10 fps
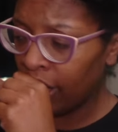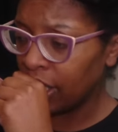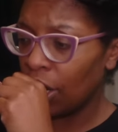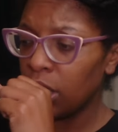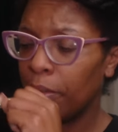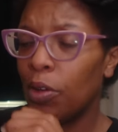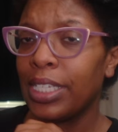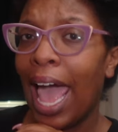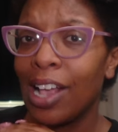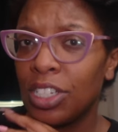excuse me,
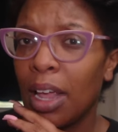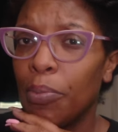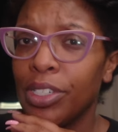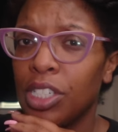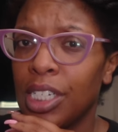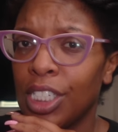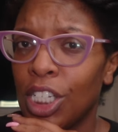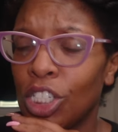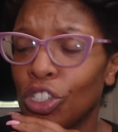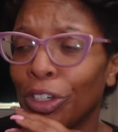who's actually a Bridgerton
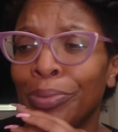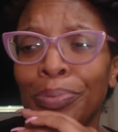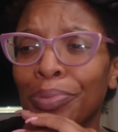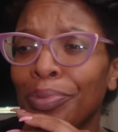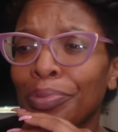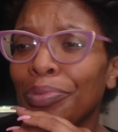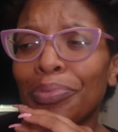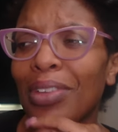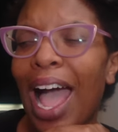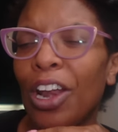sister,
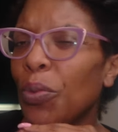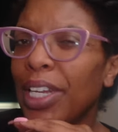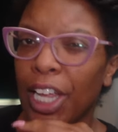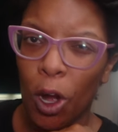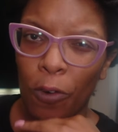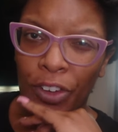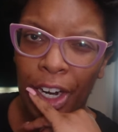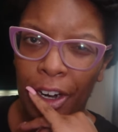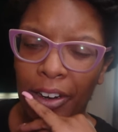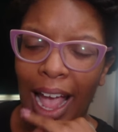I don't really care for
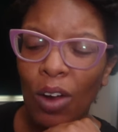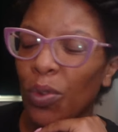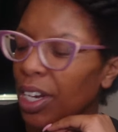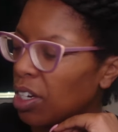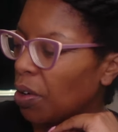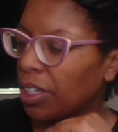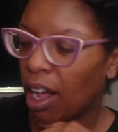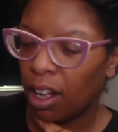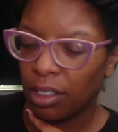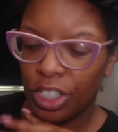her. I really don't,
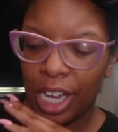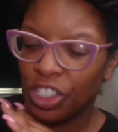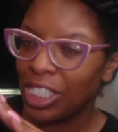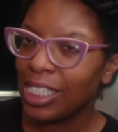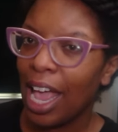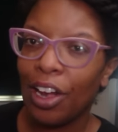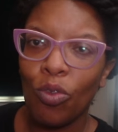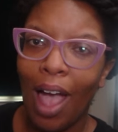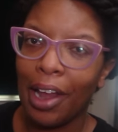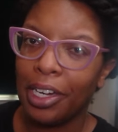y'all, because she's not a
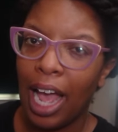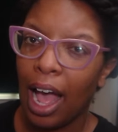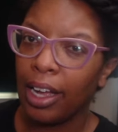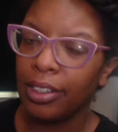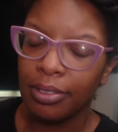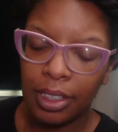ride or die.